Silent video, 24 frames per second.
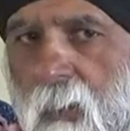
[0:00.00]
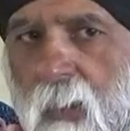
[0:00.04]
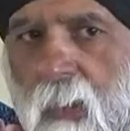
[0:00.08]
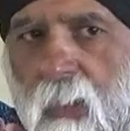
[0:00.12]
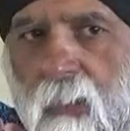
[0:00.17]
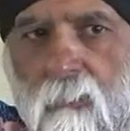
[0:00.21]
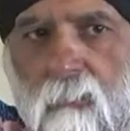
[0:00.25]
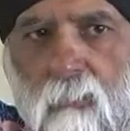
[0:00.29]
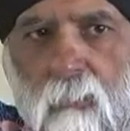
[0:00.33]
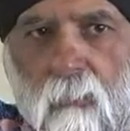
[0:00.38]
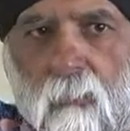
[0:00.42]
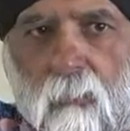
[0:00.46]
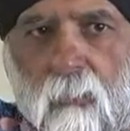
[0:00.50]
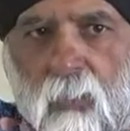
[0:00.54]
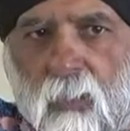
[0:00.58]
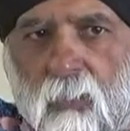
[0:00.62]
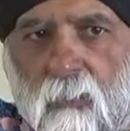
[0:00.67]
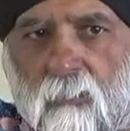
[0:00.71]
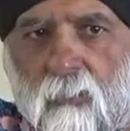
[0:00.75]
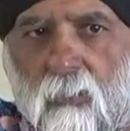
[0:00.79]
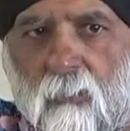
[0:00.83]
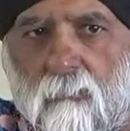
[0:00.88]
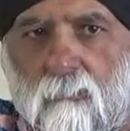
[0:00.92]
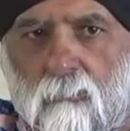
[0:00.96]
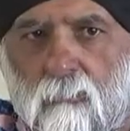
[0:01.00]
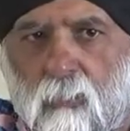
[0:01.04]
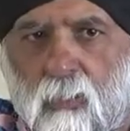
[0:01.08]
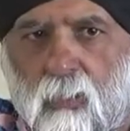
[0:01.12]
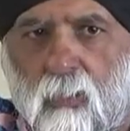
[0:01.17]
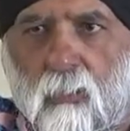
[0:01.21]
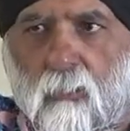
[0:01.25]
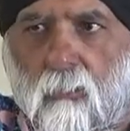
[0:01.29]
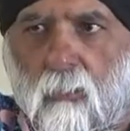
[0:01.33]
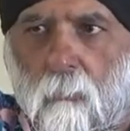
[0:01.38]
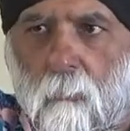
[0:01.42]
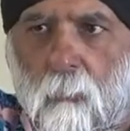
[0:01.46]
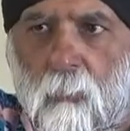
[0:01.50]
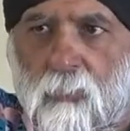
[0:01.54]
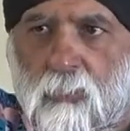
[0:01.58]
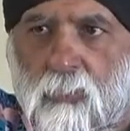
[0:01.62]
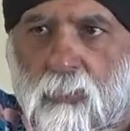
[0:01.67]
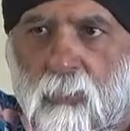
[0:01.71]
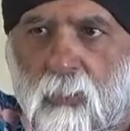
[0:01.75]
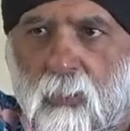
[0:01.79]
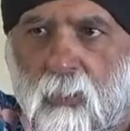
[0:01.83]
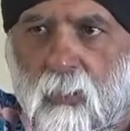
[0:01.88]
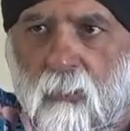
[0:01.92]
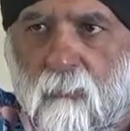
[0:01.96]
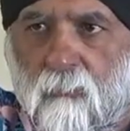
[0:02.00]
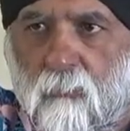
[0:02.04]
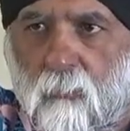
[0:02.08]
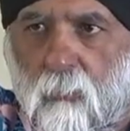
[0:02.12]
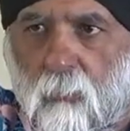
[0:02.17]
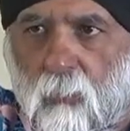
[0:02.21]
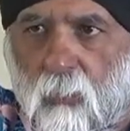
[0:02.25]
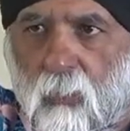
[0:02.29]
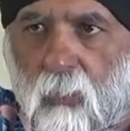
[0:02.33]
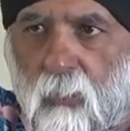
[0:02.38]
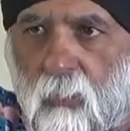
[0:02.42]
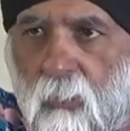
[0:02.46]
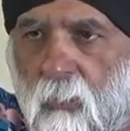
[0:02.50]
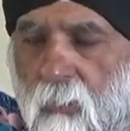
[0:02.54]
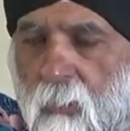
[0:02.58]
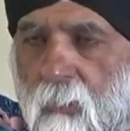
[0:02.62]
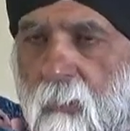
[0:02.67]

And so it's a real opportunity for